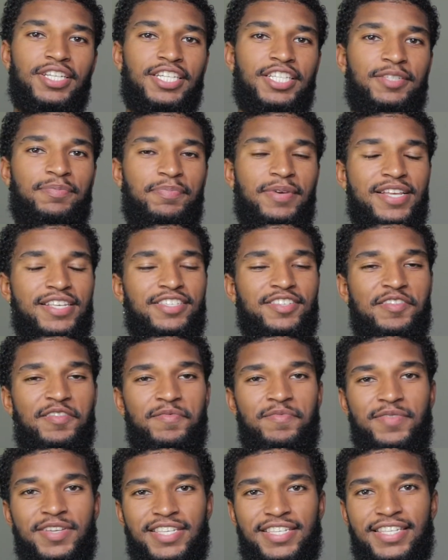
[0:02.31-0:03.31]

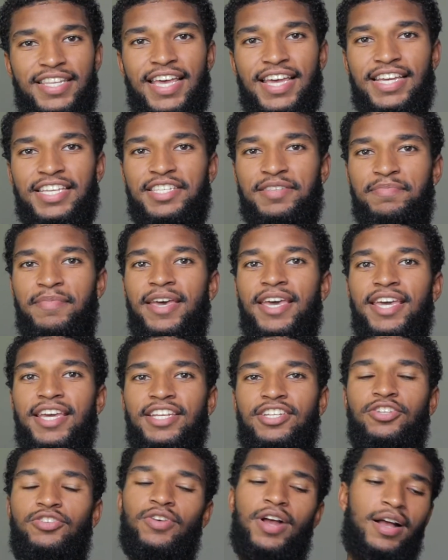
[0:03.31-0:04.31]
expensive mistakes
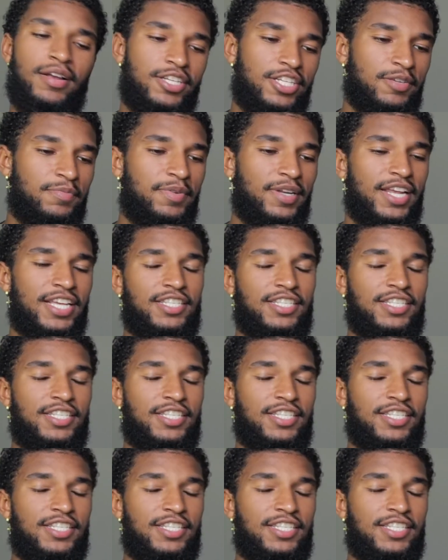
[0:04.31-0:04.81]
made dropshipping